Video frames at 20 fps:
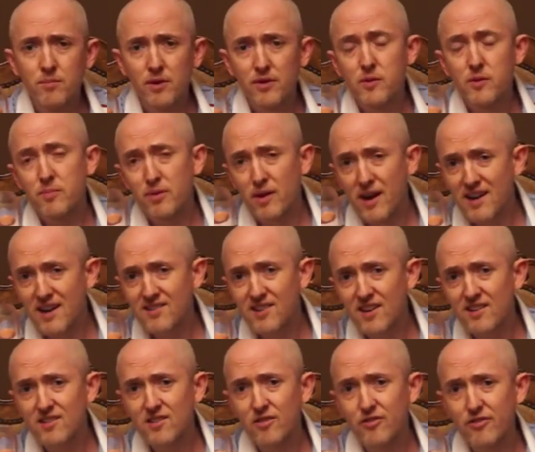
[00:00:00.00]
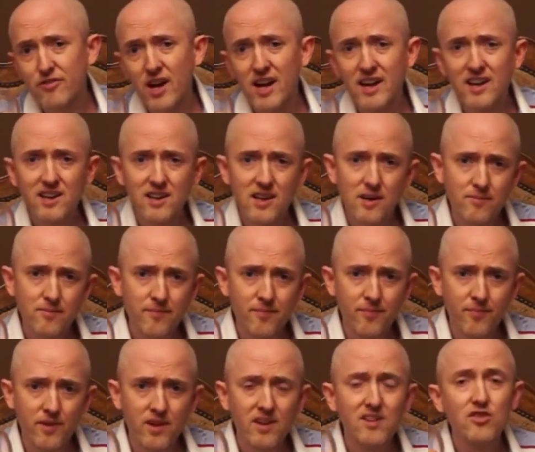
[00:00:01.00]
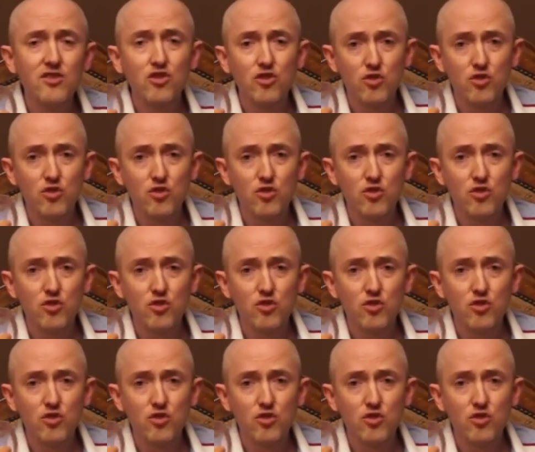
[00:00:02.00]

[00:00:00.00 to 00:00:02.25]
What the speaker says: But the process to finding them is